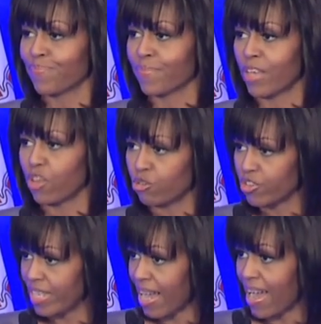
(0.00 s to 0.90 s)
Those
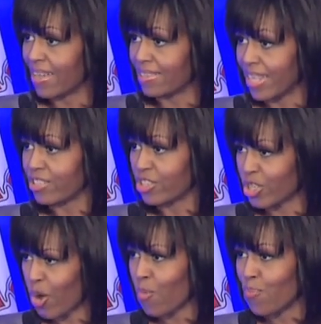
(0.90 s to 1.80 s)
are the odds that
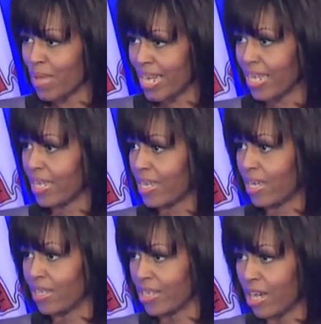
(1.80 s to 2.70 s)
so
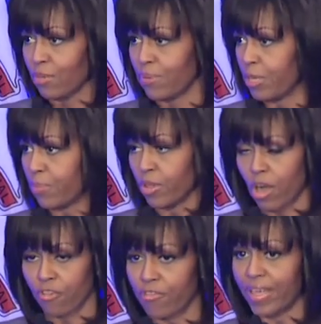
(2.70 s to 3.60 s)
many young people
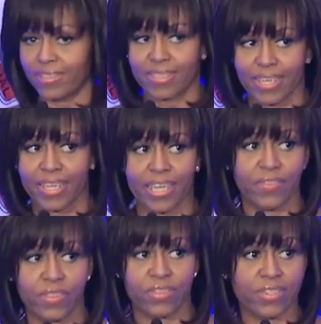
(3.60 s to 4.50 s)
are facing
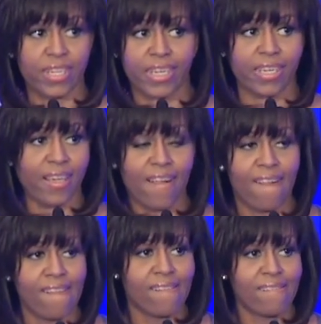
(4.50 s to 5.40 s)
in the city.
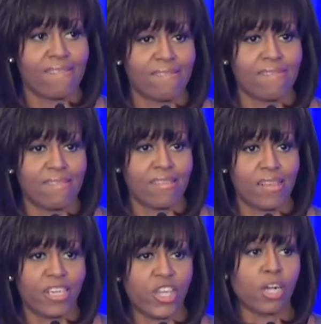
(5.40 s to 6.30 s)

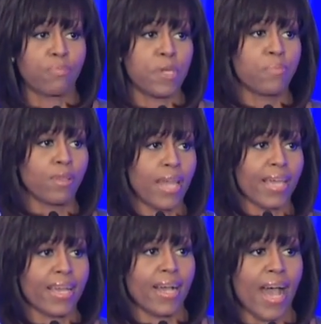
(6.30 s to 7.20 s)
Young people
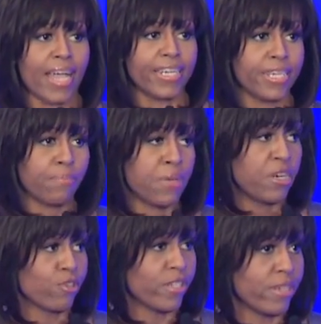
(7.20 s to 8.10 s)
like Hydea
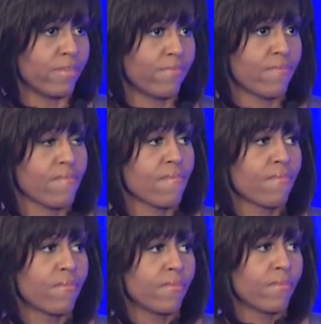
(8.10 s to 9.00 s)
Pendleton,
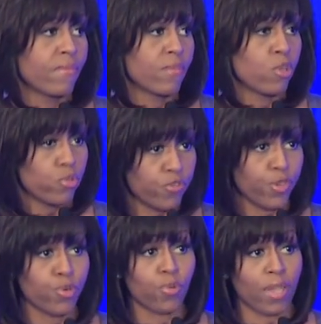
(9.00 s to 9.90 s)
whose
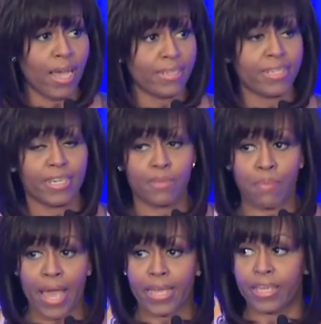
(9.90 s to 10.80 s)
funeral I attended
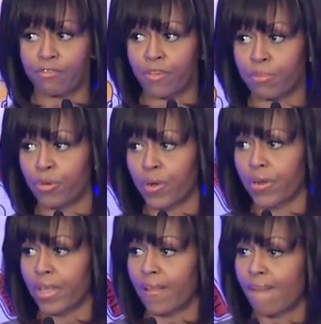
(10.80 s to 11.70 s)
back in
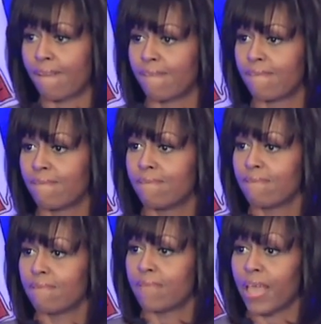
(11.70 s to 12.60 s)
February.
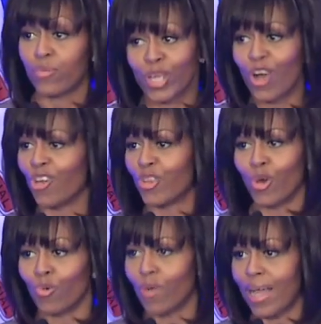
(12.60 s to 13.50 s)
And we all
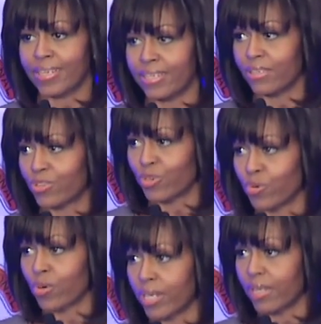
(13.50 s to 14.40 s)
know Hydea's
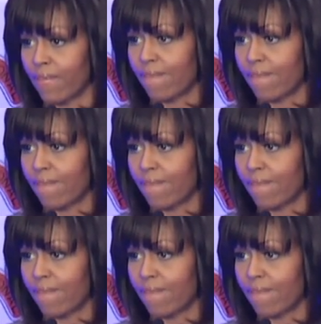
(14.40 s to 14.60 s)
story.